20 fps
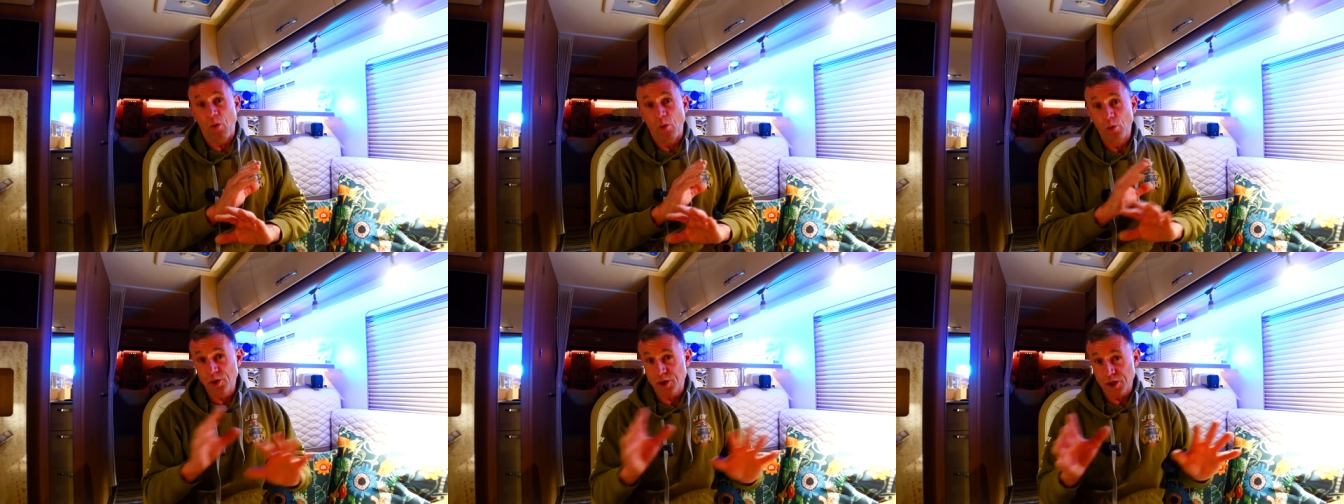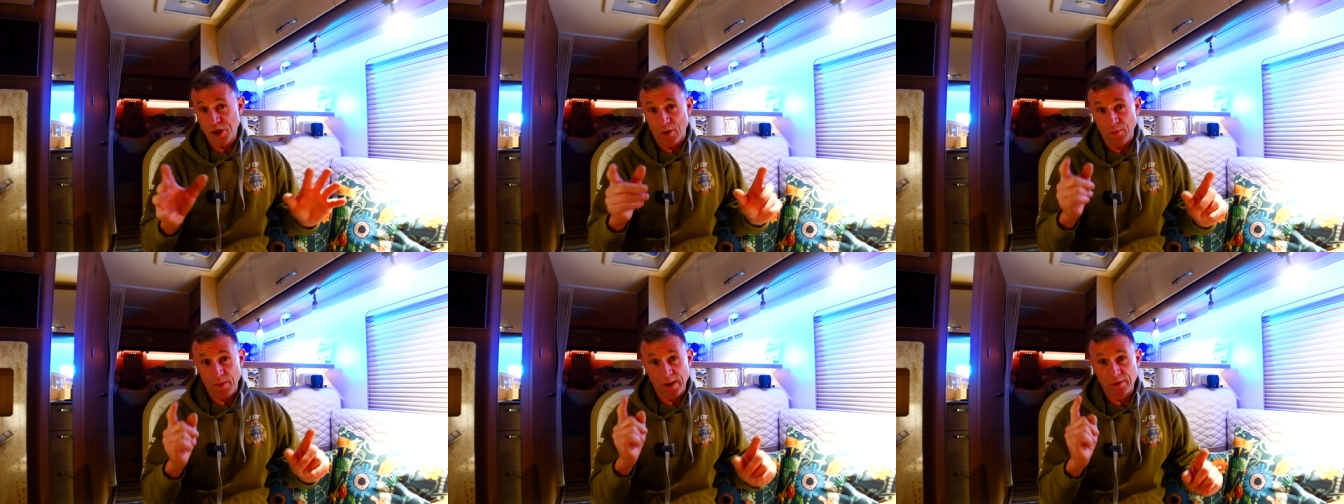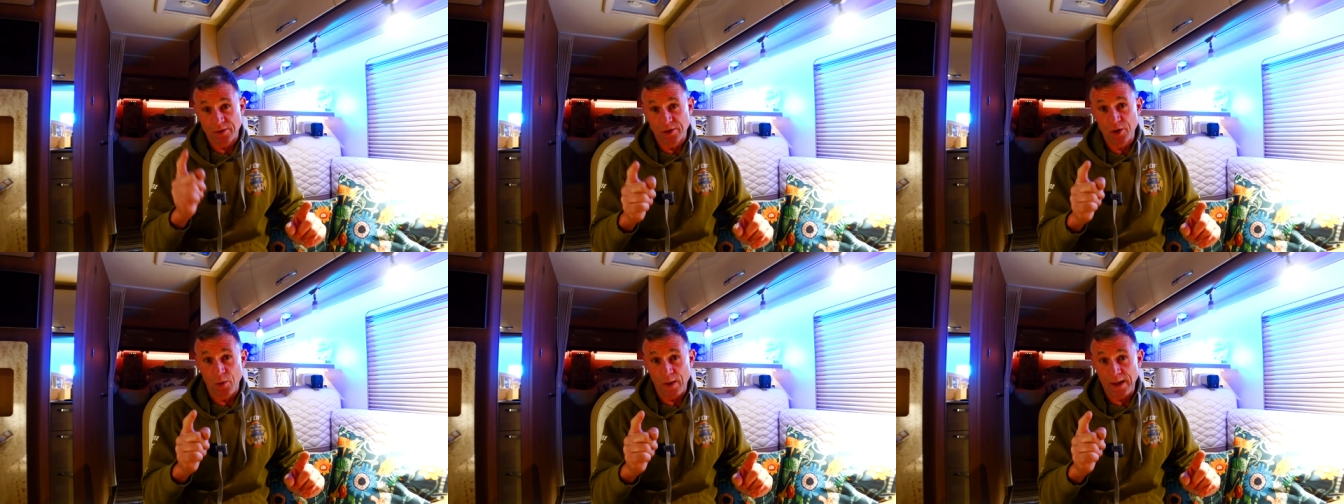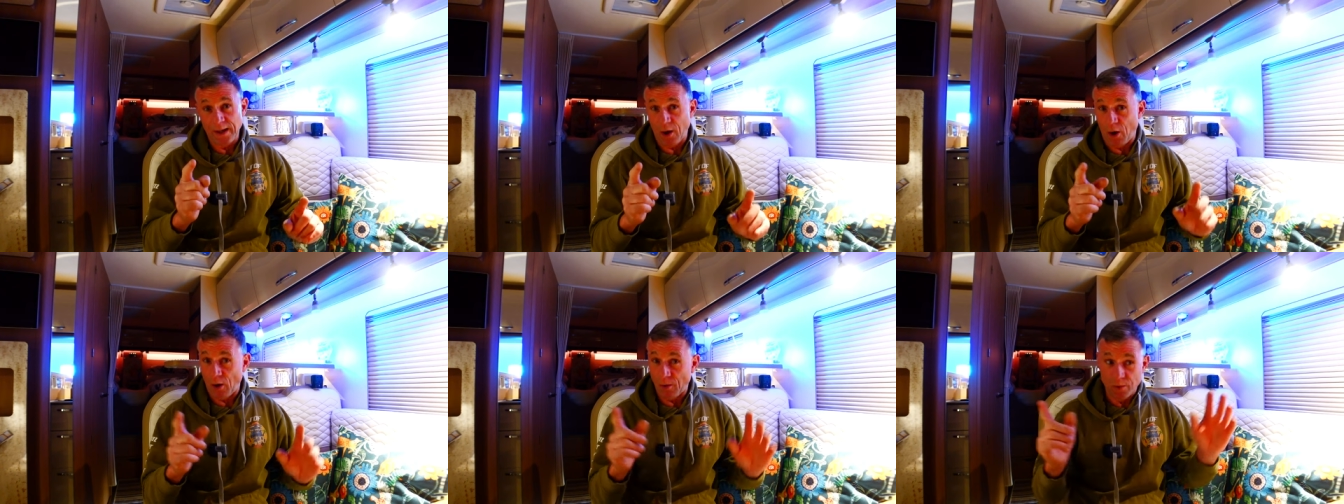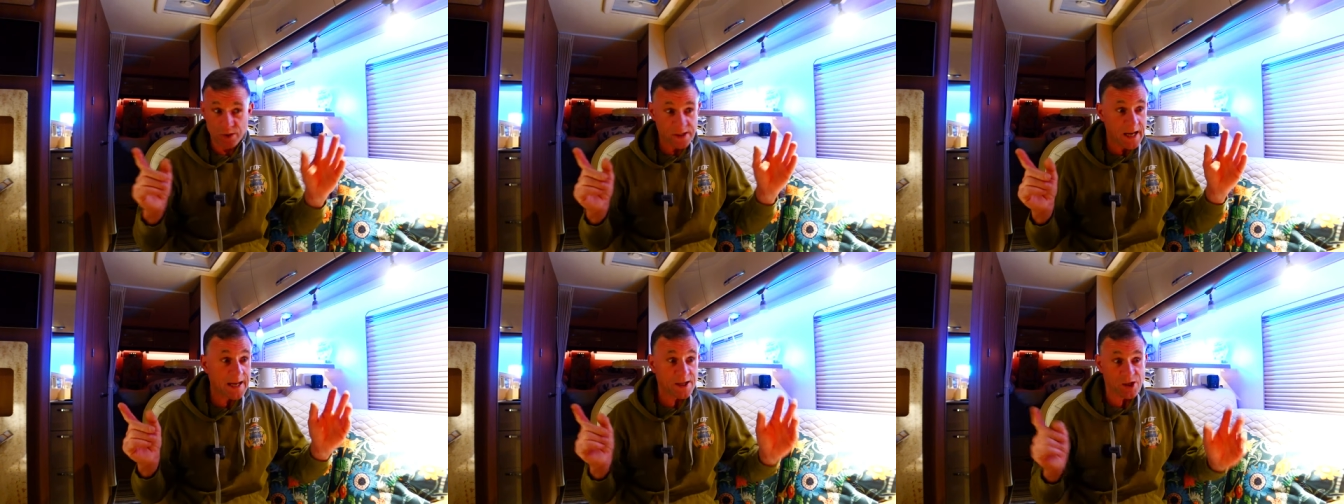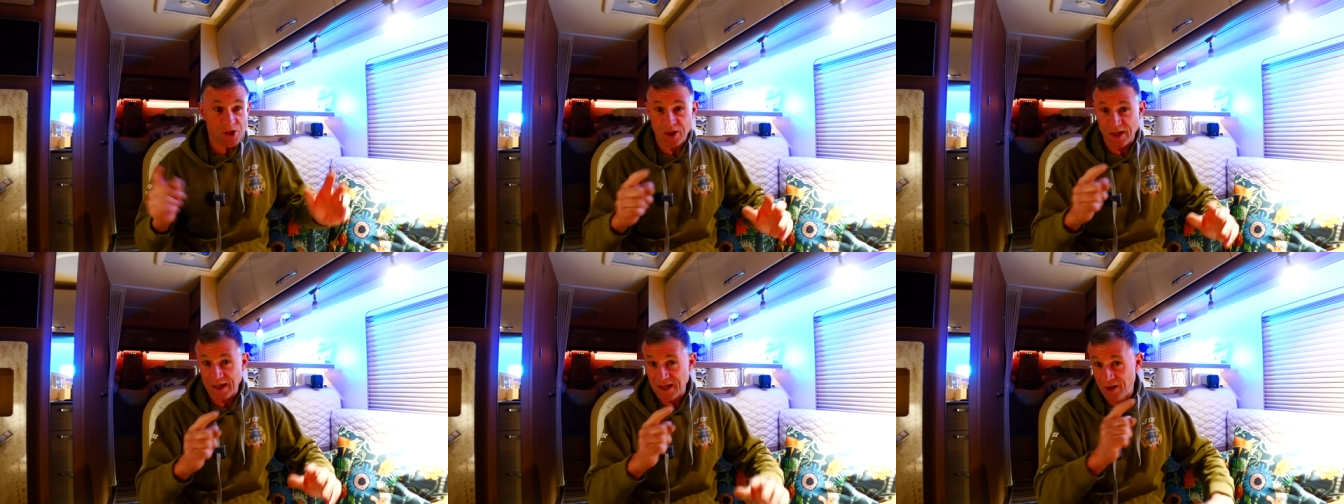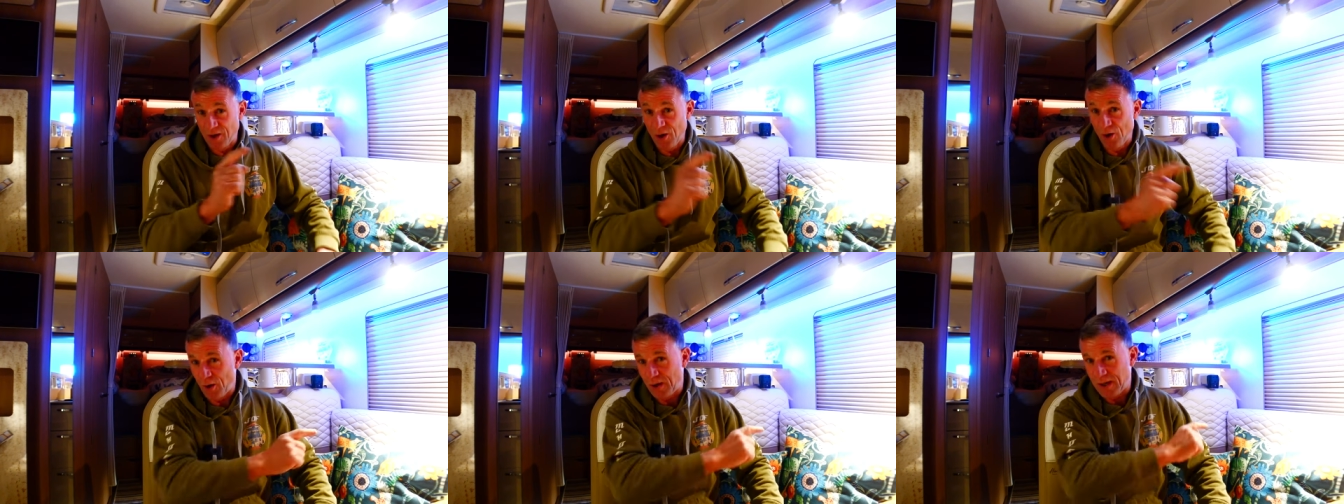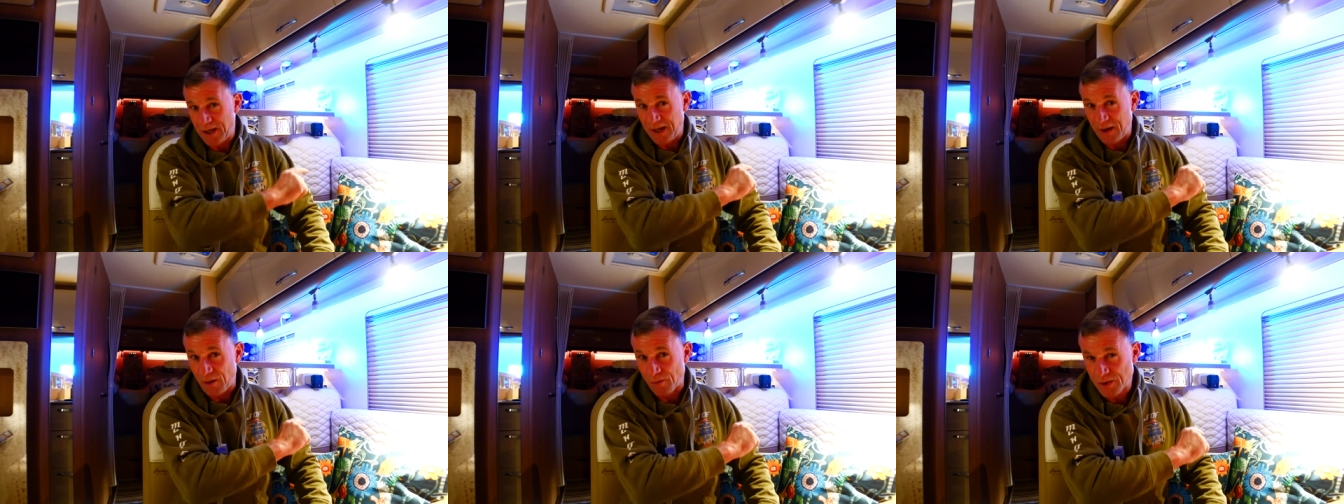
also they're doing I was actually looking